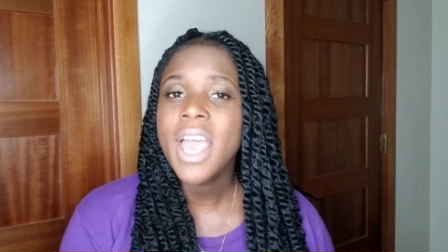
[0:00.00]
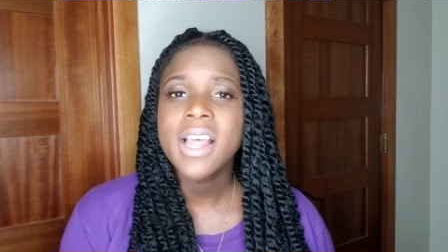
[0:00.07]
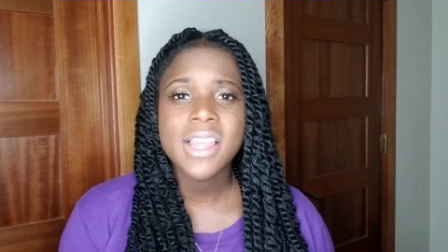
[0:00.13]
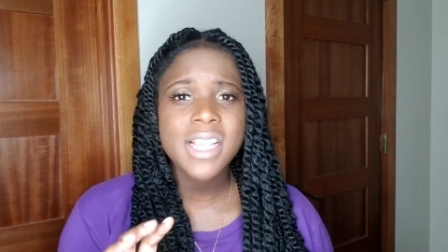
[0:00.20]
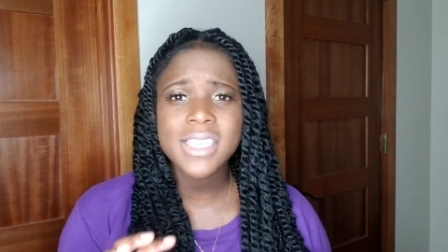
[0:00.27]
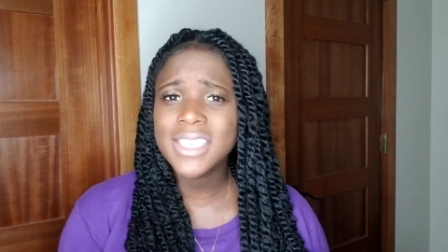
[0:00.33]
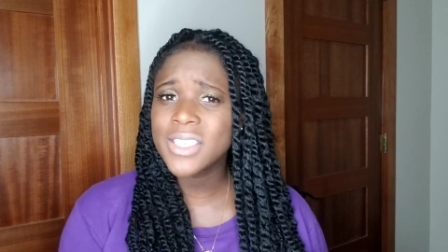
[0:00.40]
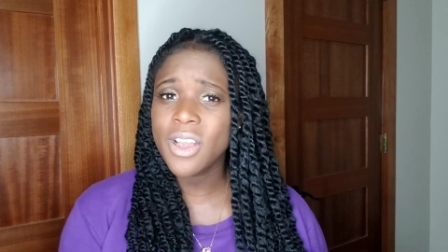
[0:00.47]

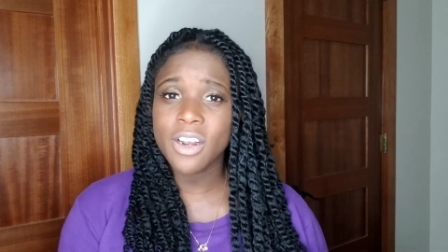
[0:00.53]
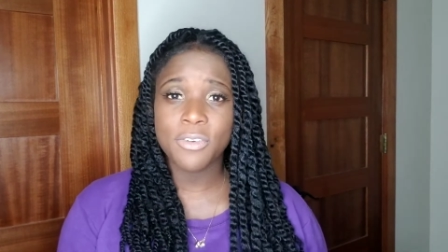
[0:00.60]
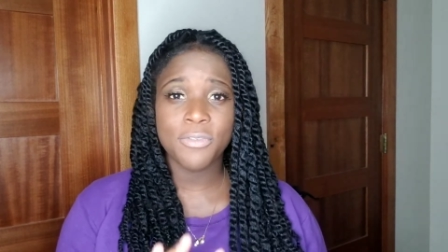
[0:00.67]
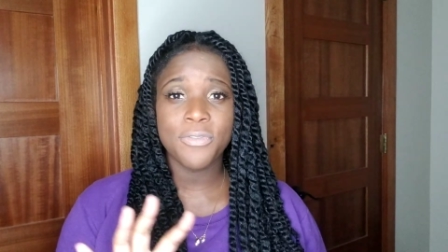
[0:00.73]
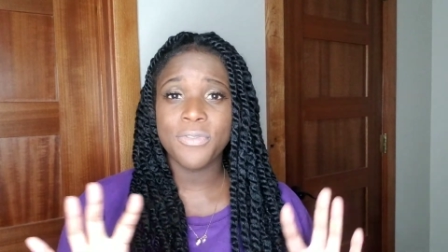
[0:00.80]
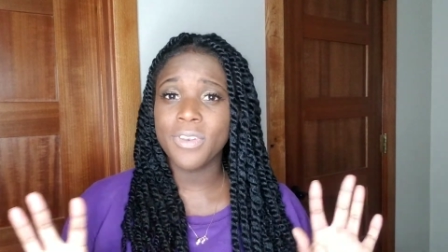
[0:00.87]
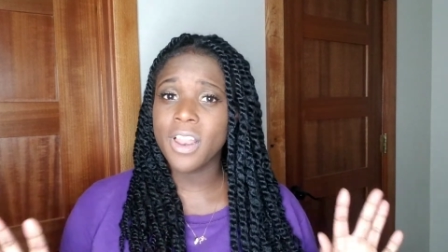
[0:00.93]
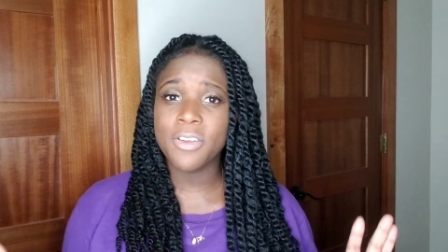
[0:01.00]
This is not a
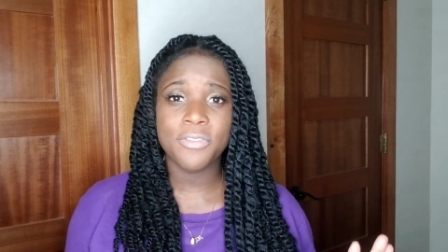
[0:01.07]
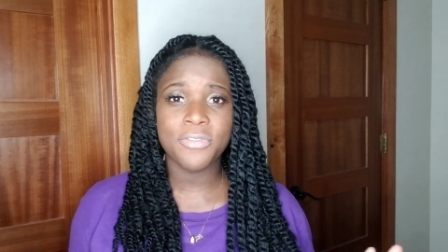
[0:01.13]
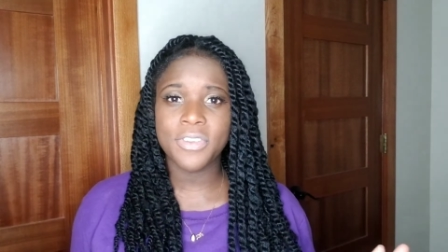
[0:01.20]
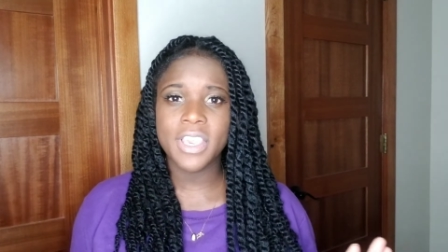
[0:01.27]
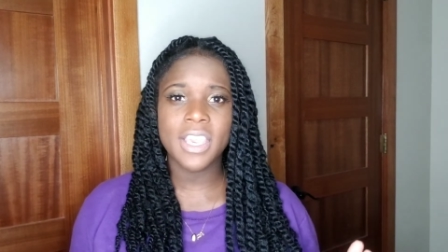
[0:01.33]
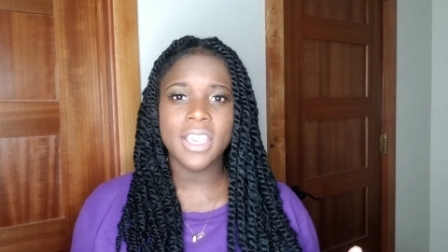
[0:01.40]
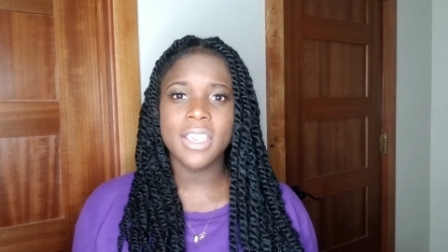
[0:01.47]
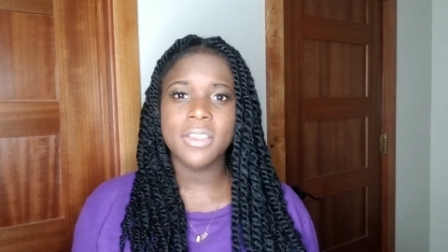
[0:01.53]

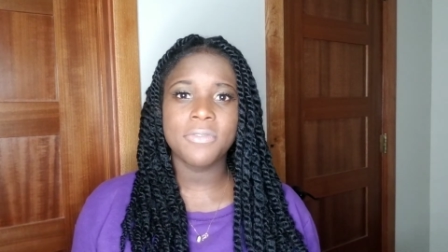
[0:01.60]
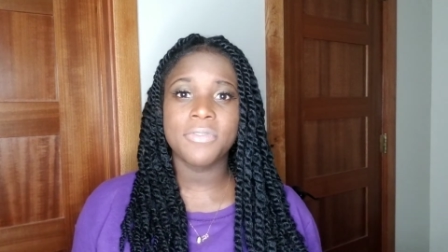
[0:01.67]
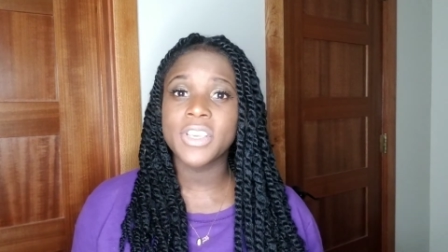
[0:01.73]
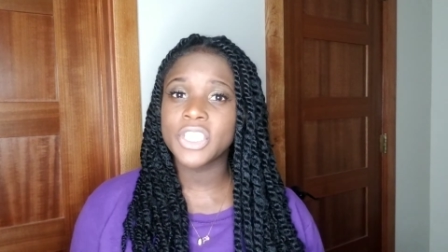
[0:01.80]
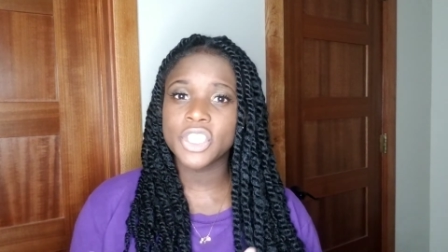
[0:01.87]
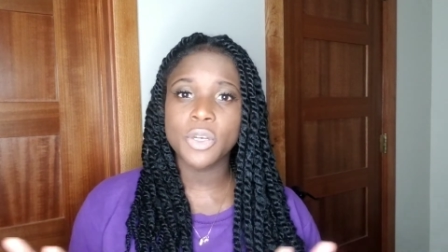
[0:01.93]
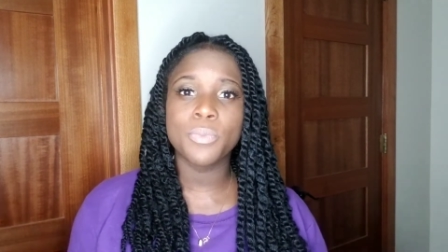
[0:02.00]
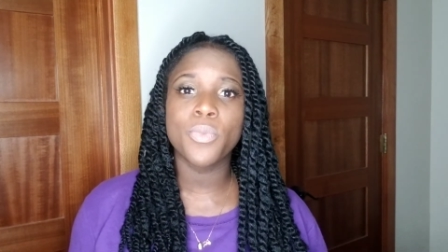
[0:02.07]
fluffy
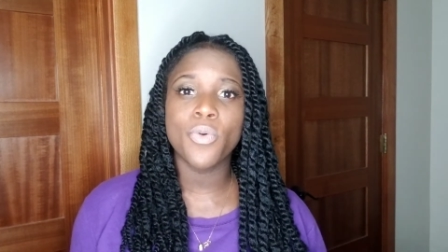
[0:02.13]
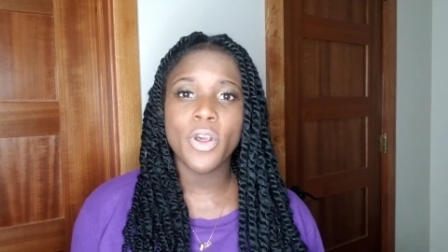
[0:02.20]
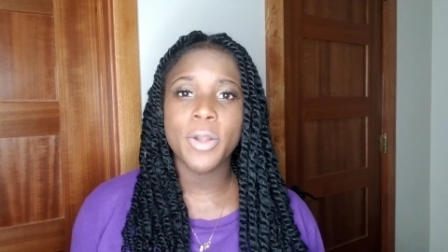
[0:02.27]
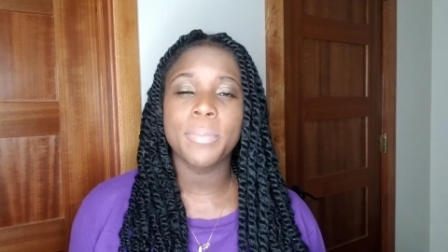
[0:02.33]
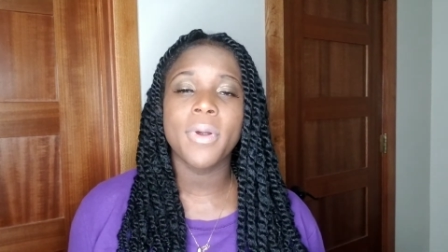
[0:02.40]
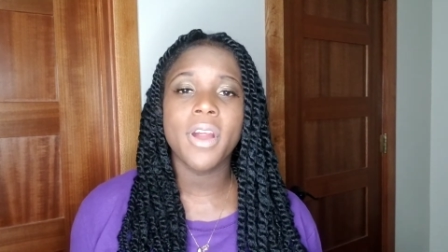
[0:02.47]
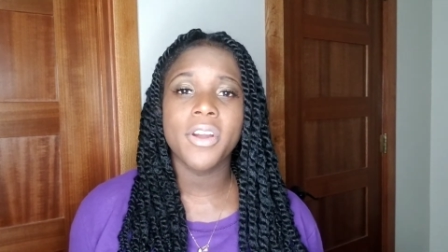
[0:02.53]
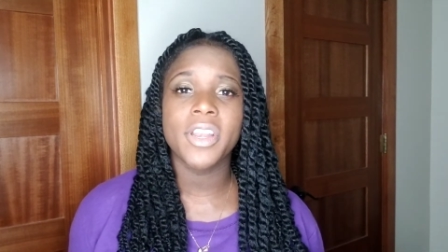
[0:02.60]
vision board
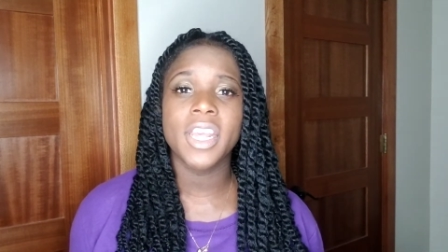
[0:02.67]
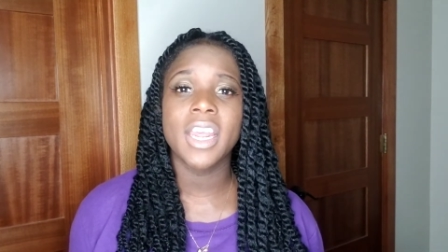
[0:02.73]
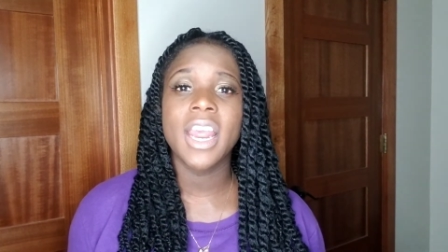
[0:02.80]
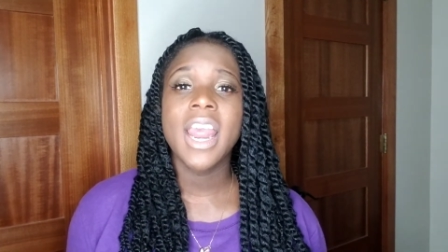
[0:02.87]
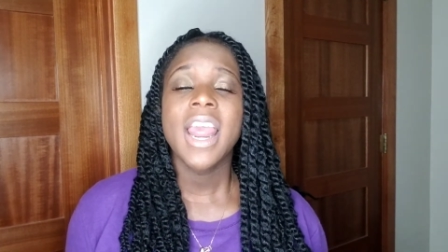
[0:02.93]
party.